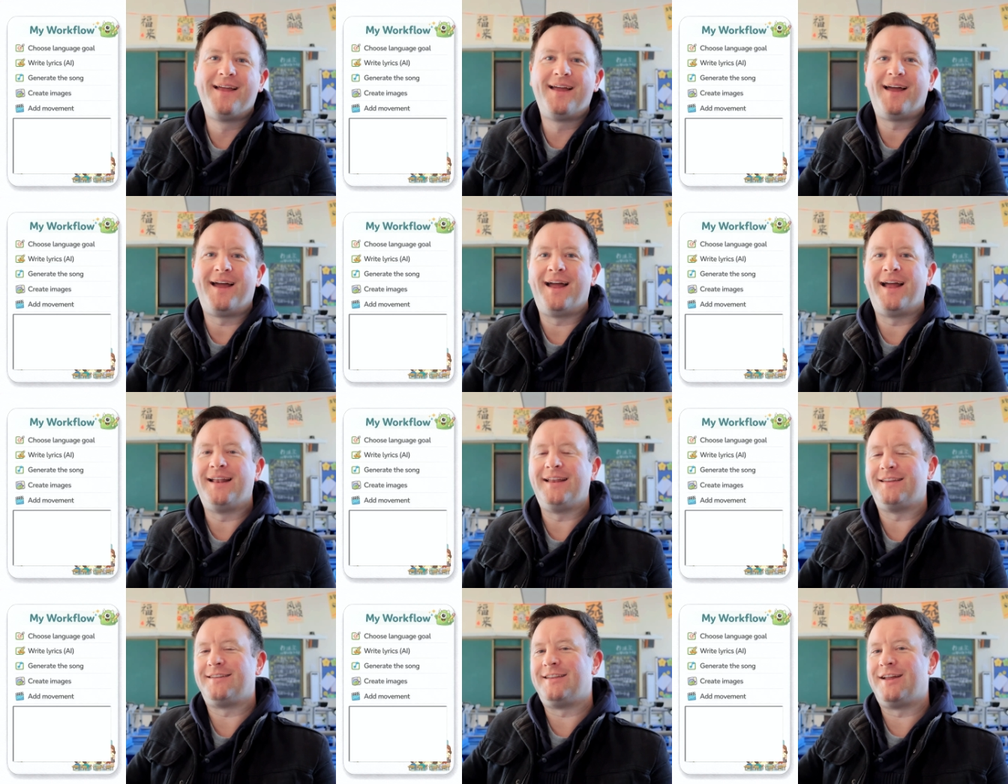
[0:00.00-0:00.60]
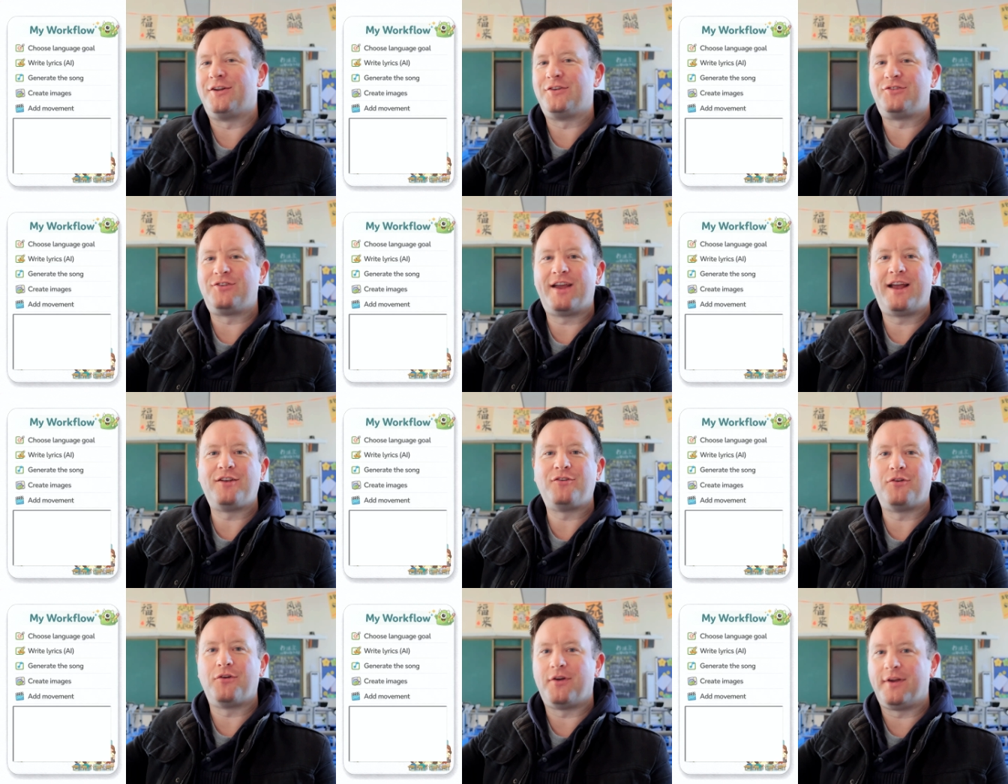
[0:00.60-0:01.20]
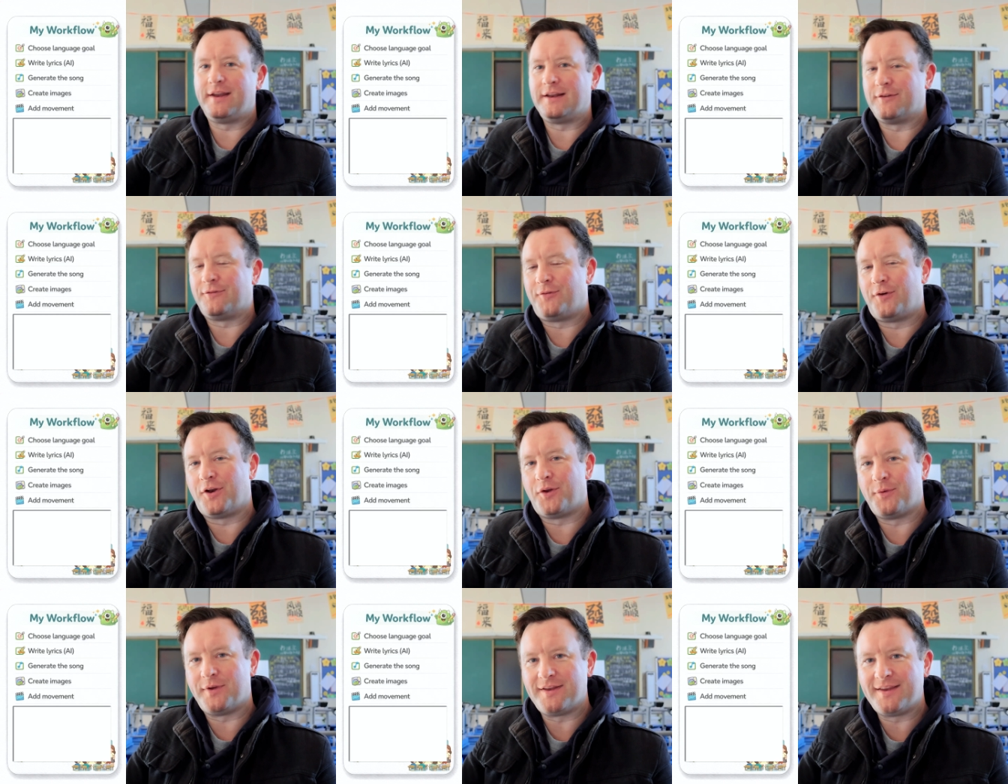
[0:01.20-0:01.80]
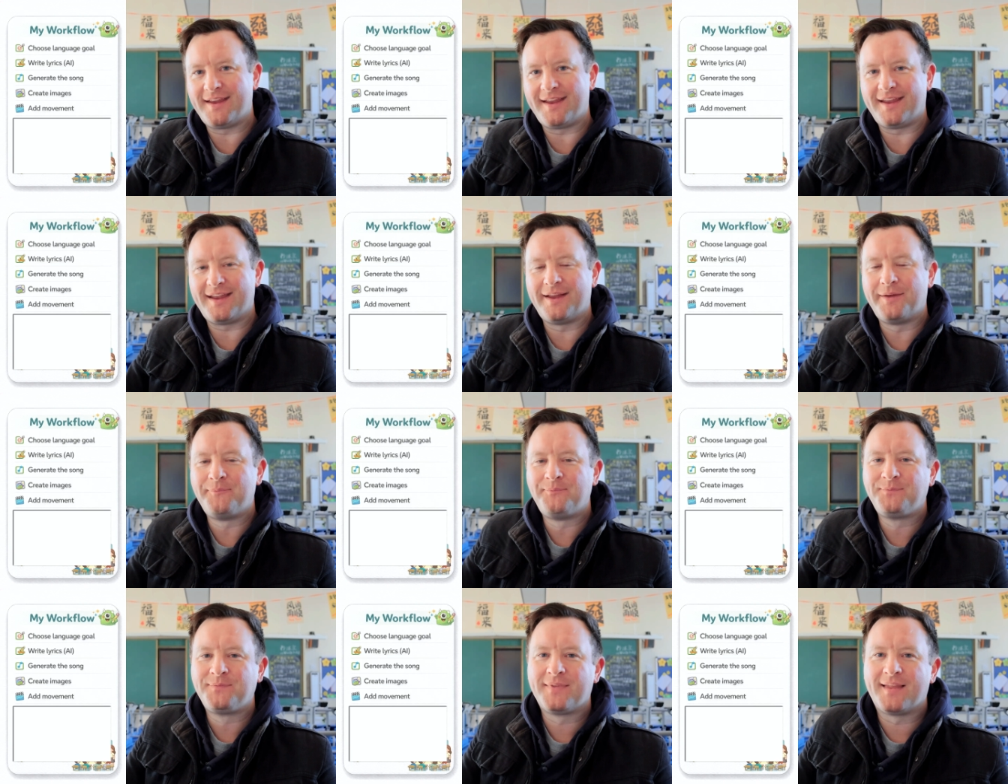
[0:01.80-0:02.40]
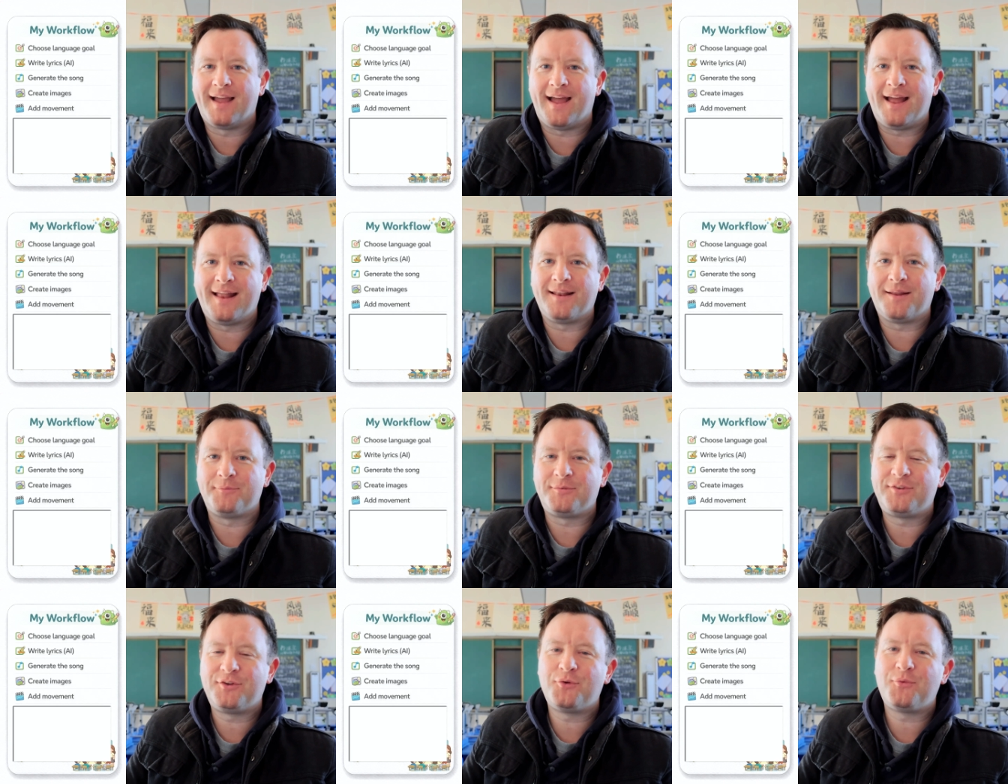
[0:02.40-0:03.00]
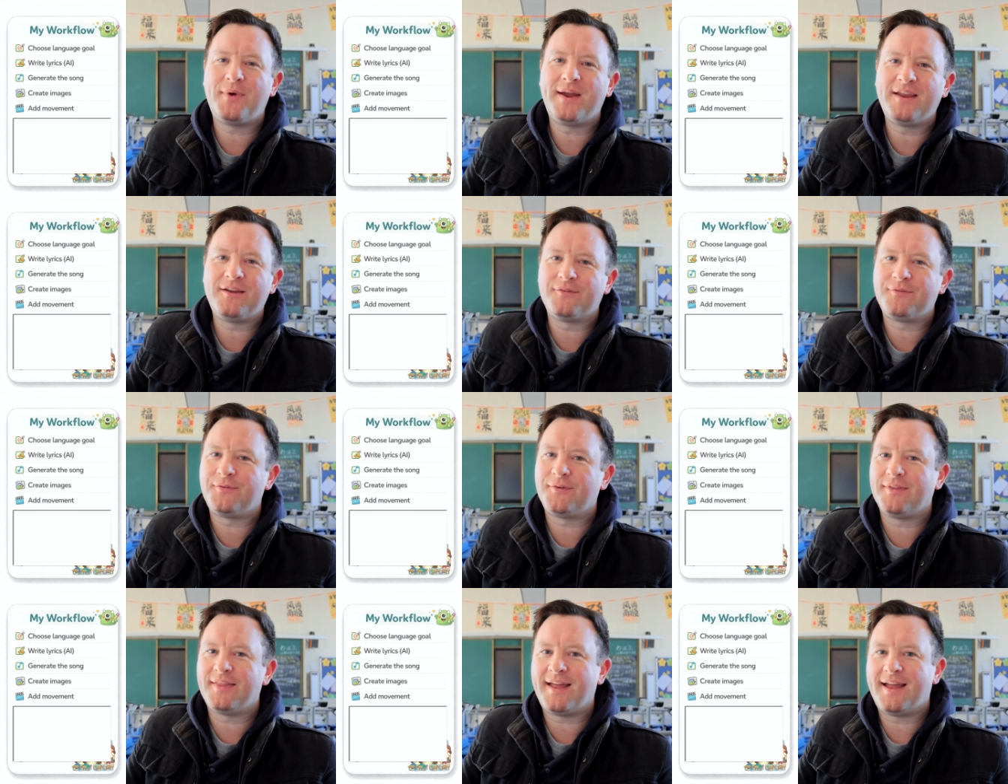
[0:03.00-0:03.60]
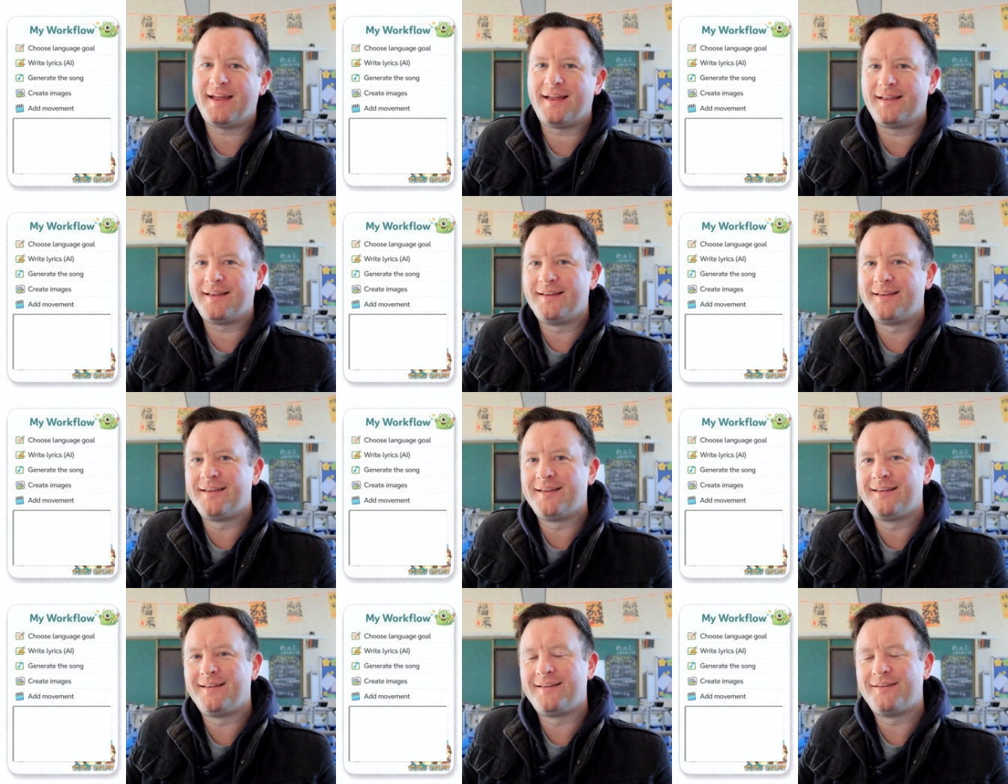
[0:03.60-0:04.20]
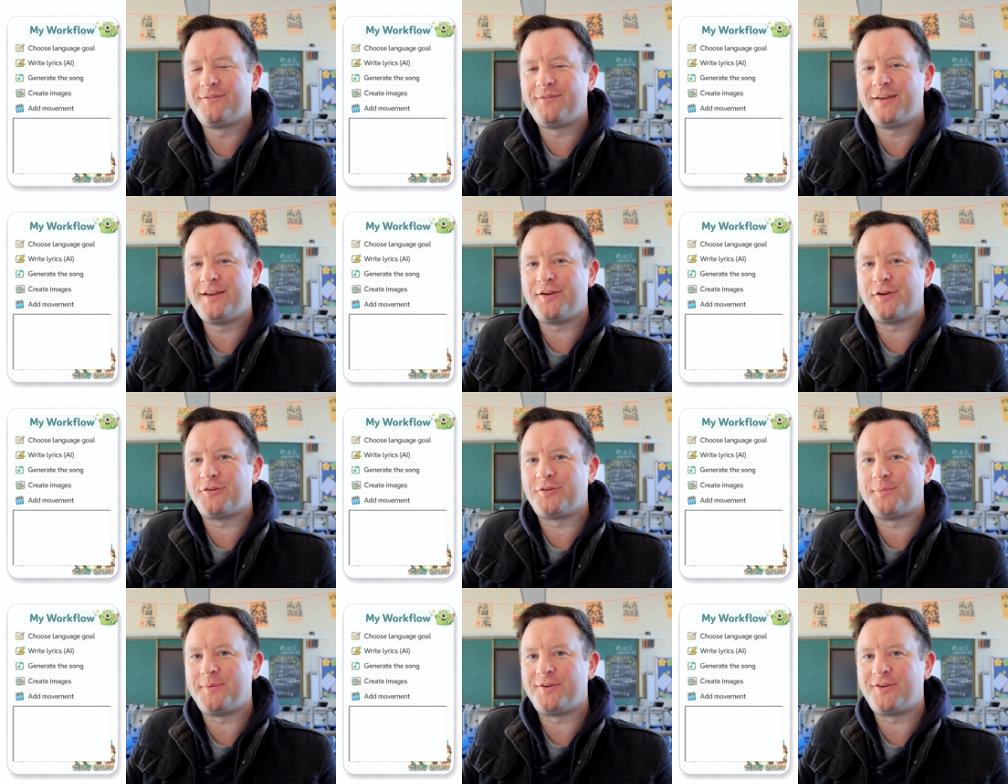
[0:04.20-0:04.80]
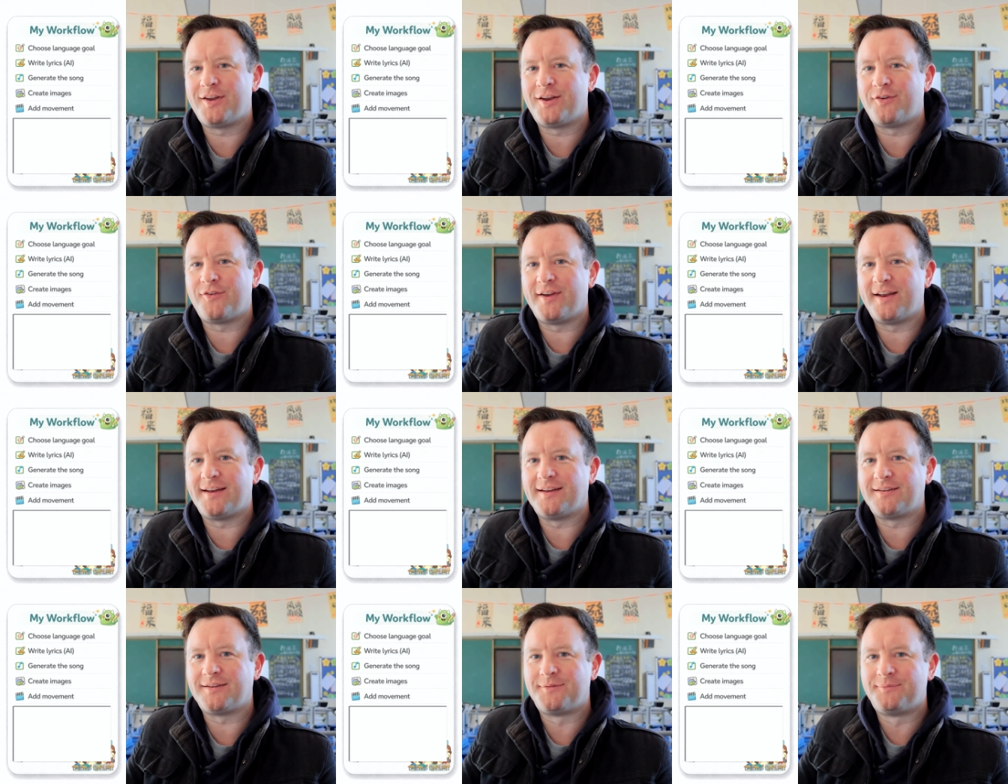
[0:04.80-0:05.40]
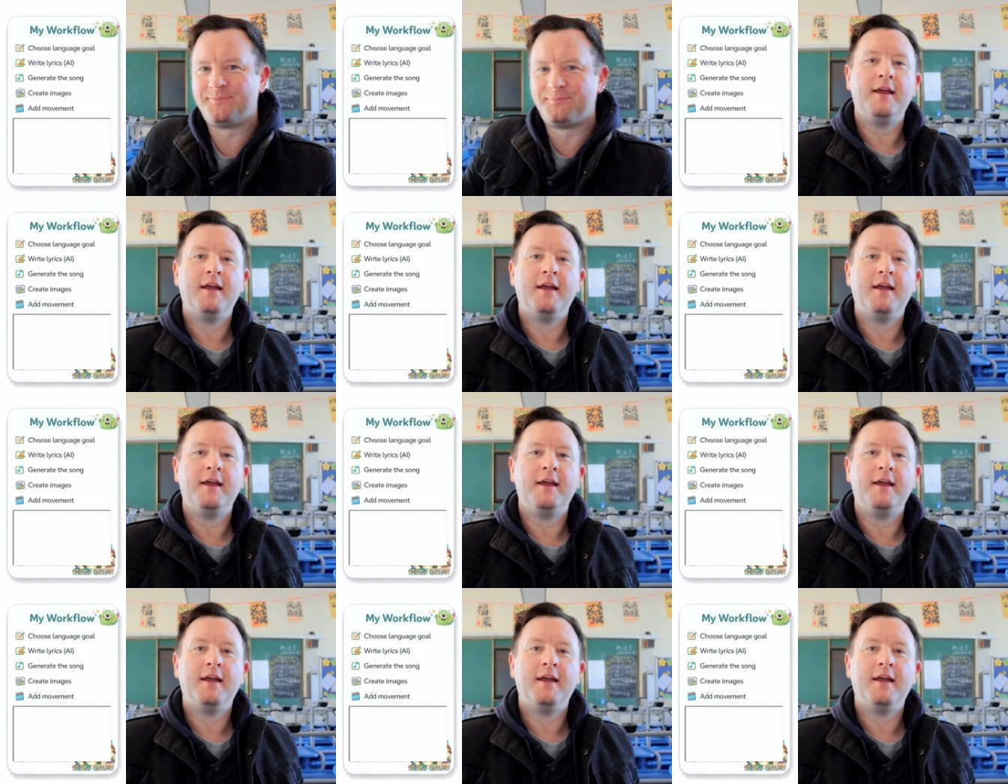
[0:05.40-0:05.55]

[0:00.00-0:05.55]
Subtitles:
and it's now January the following year, and I'm still waiting for that video to be generated.